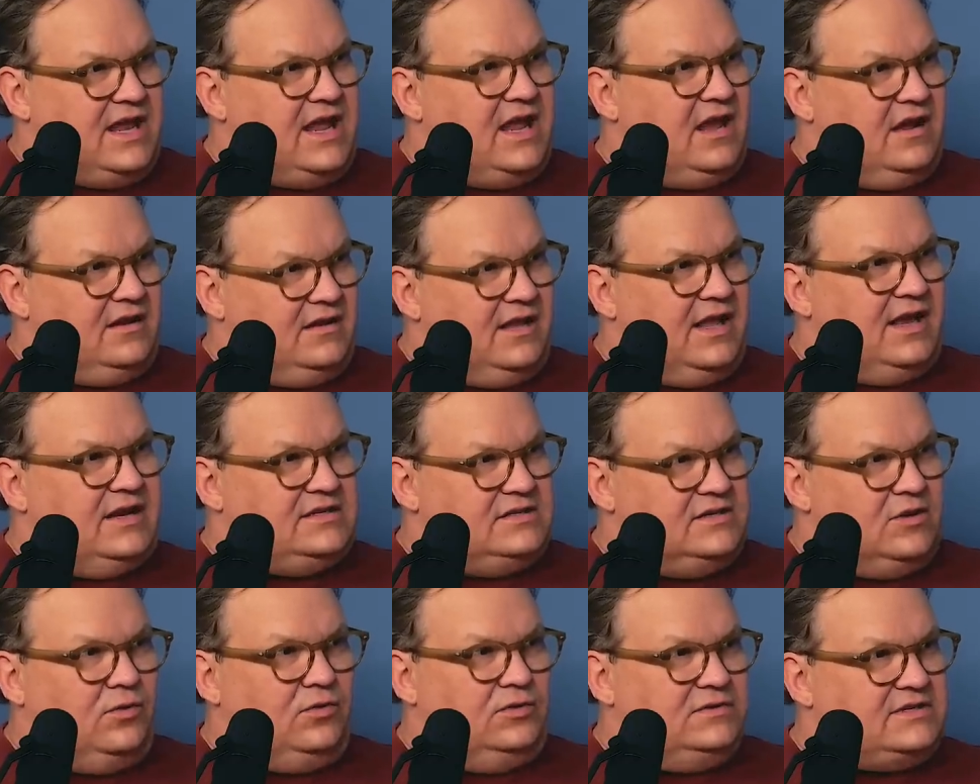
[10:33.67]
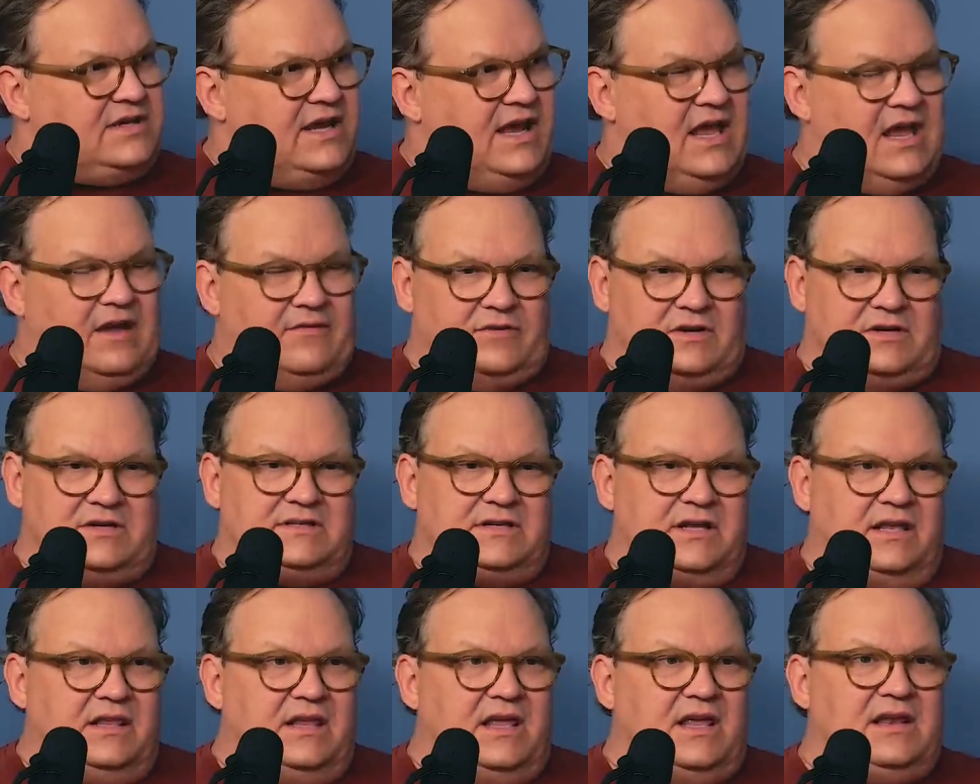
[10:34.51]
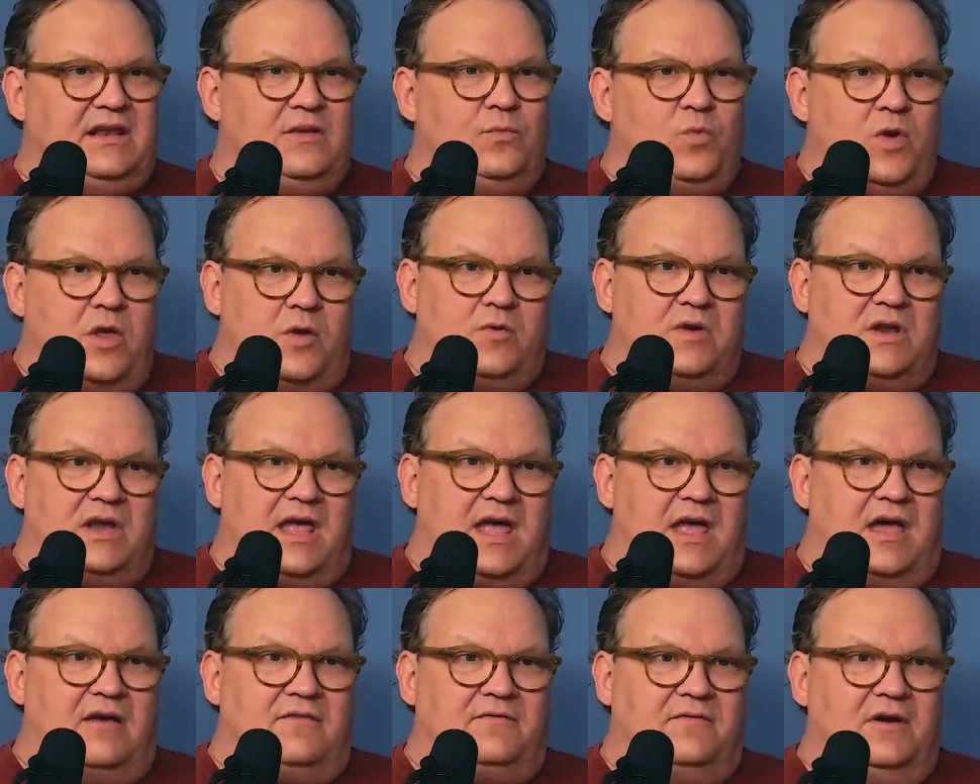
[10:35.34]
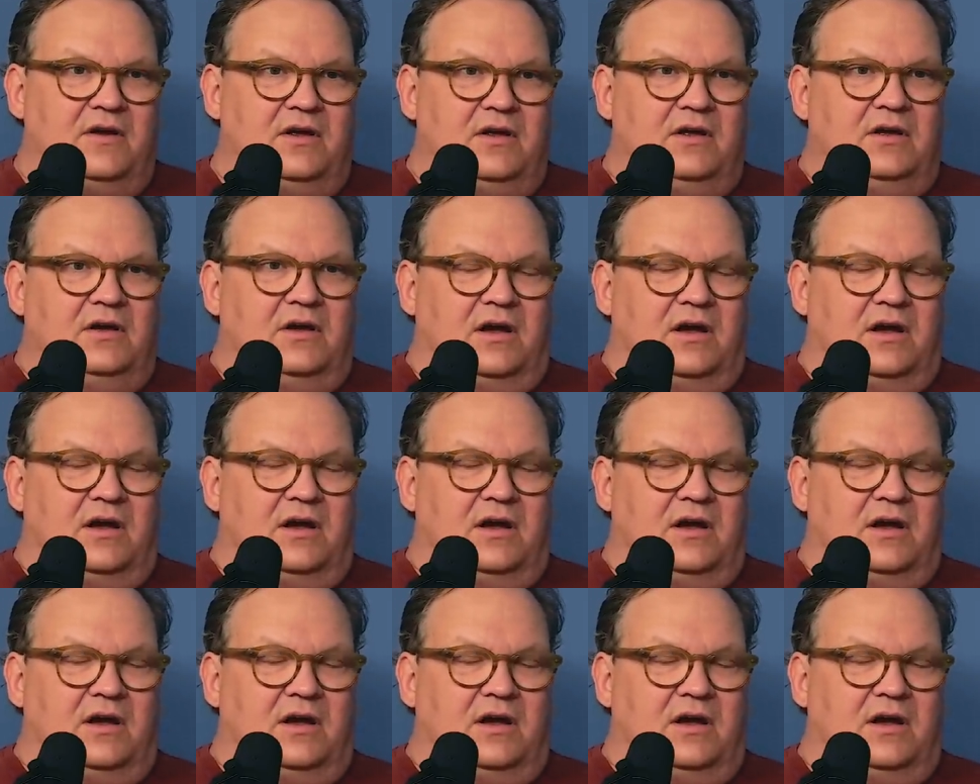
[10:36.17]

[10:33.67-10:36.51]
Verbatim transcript: taverns, and then we would have